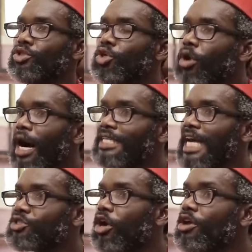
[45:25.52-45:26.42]
You and
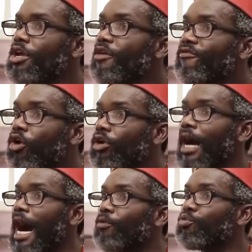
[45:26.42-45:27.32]
that your
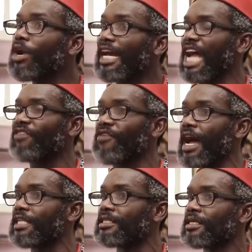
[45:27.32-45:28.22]
evil and wicked friend.